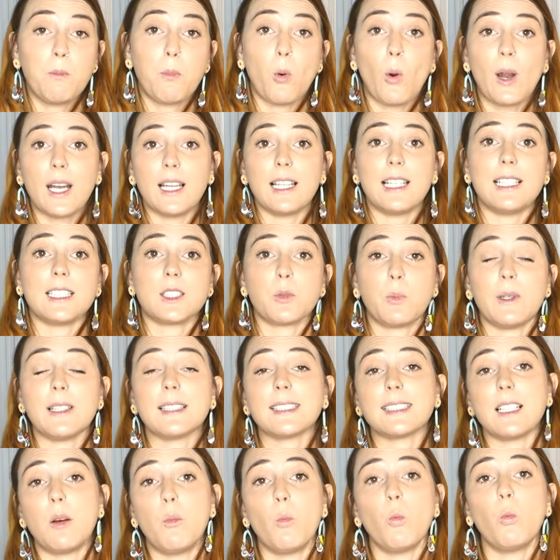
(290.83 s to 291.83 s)
boil it with
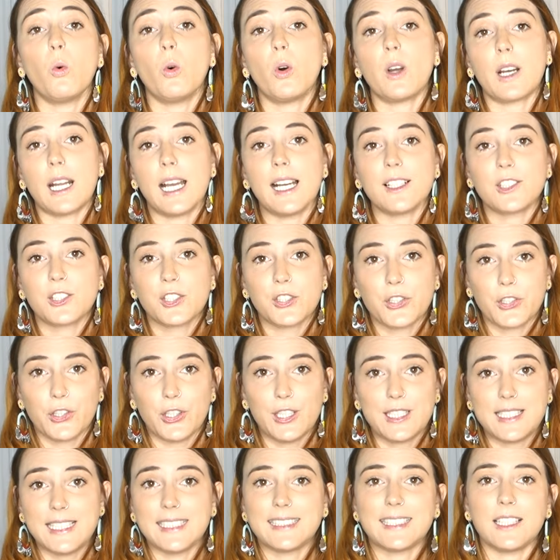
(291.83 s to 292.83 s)
some water
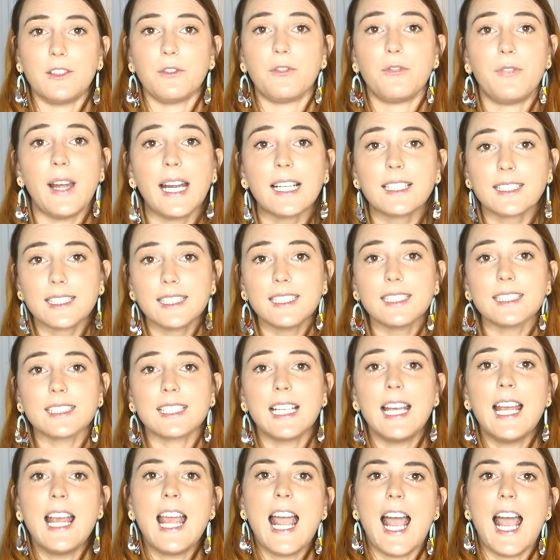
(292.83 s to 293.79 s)
to disinfect it,